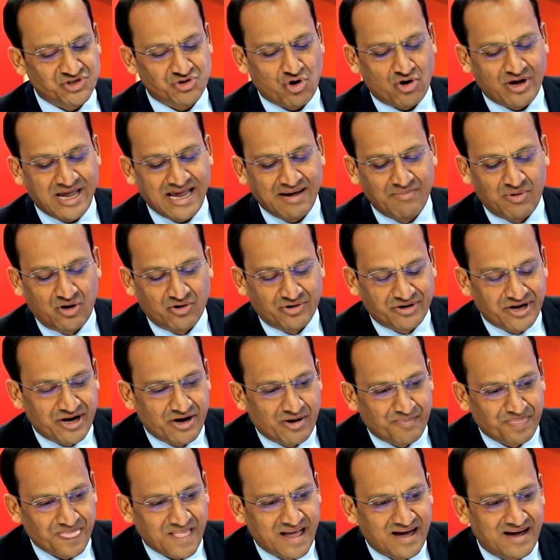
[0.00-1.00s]
talking about,
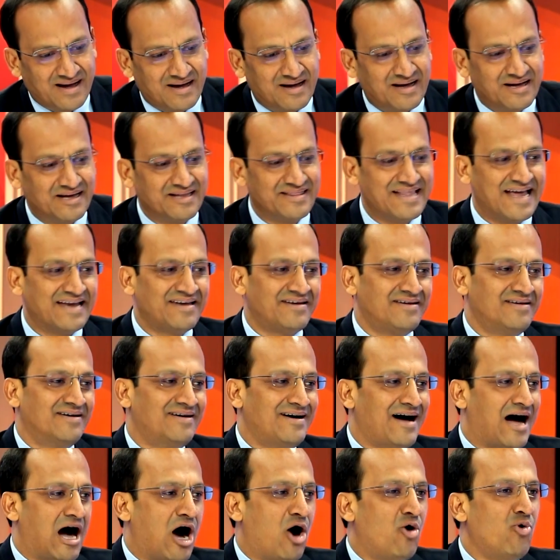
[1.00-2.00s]

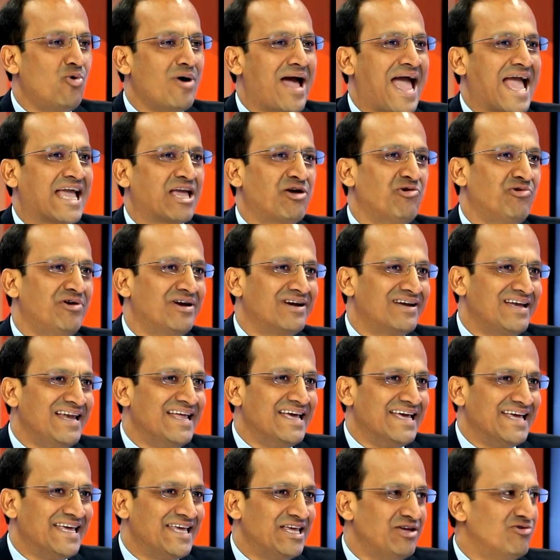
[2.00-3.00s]
how
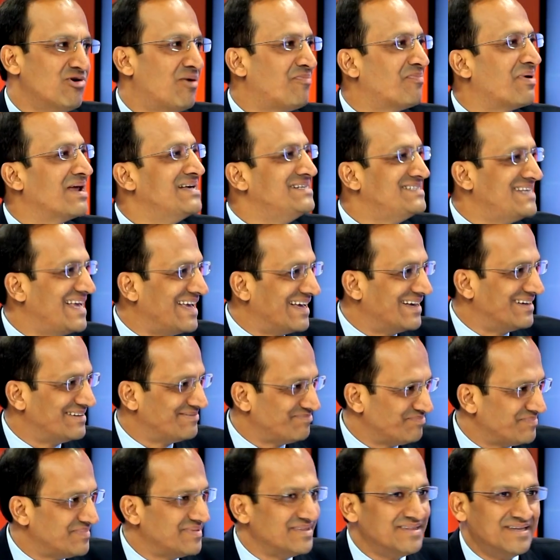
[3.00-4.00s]
accurately you are pricing
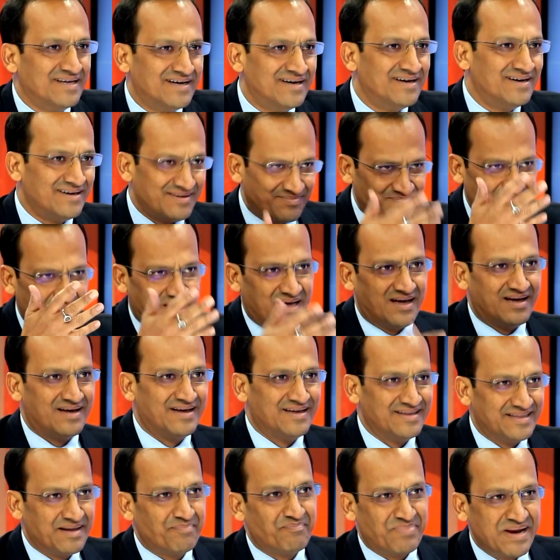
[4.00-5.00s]

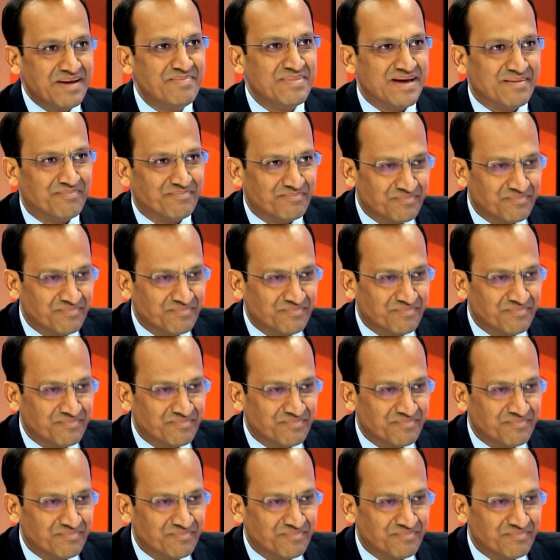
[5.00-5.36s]
the premium,